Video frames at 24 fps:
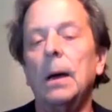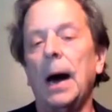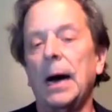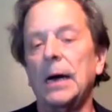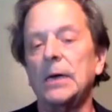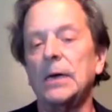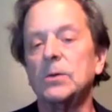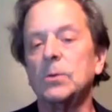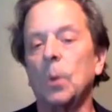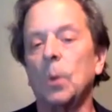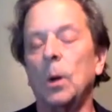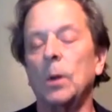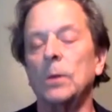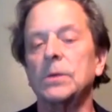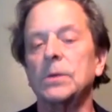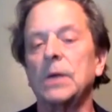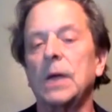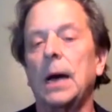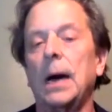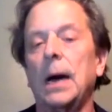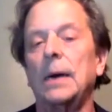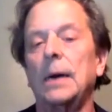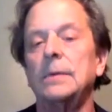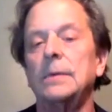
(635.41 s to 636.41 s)
Oswald's
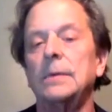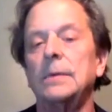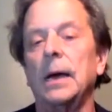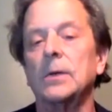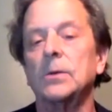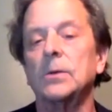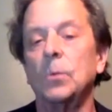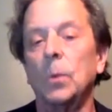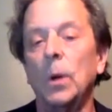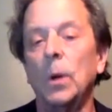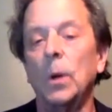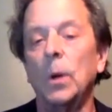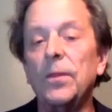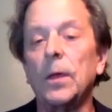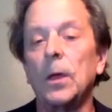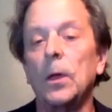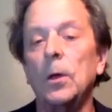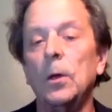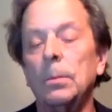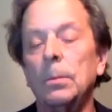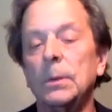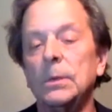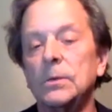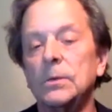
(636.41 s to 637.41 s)
contacts with the
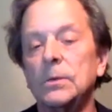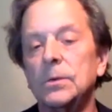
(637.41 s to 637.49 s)
Cuban